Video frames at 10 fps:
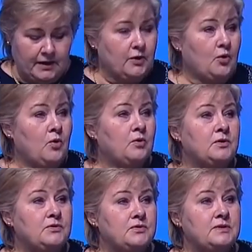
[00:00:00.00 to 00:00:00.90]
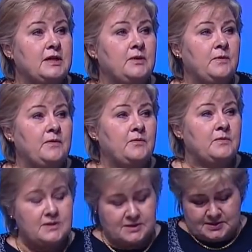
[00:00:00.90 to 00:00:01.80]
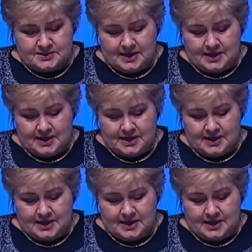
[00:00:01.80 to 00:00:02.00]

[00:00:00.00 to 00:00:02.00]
in order to deal with the risks